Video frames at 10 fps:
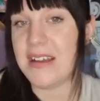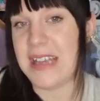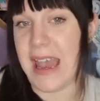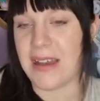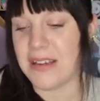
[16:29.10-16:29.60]

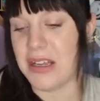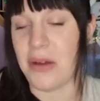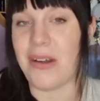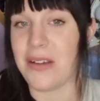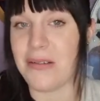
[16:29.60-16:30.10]
Yeah, you know,
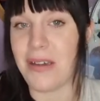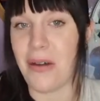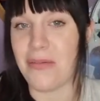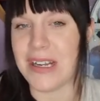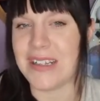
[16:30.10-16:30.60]
I
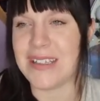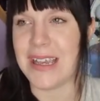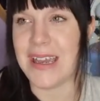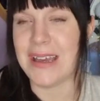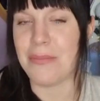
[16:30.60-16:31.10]
can't really sing
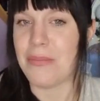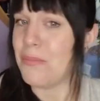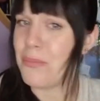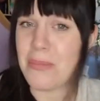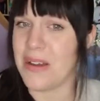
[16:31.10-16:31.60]
it.
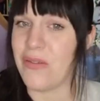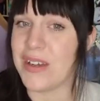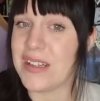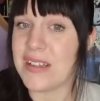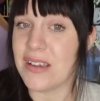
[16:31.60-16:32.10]
My
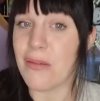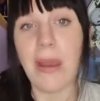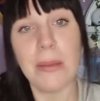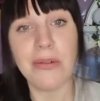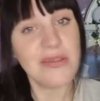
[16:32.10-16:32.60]
voice isn't
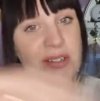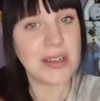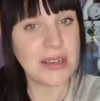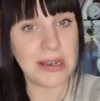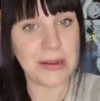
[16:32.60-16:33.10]
great, but also,
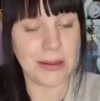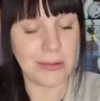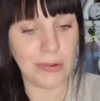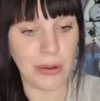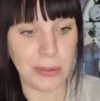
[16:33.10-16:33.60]
you know, the
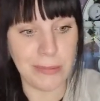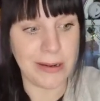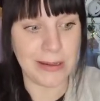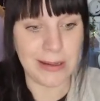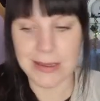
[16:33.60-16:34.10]
whole
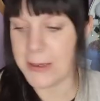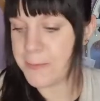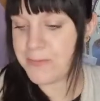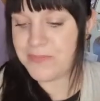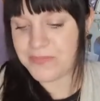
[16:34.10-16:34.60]
copyright thing.
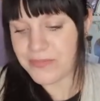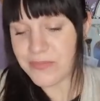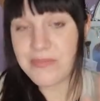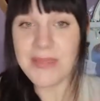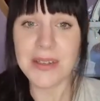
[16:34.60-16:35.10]

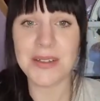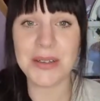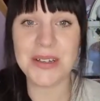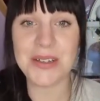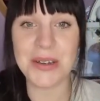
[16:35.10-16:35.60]
So I'm
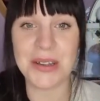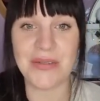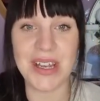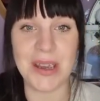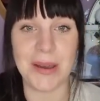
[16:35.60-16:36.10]
going to show you the
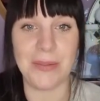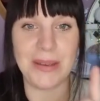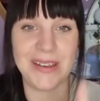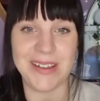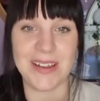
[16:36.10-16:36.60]
video
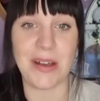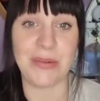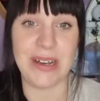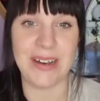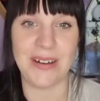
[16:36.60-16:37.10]
because I
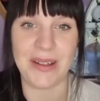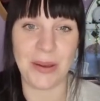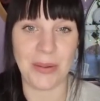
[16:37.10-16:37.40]
really like the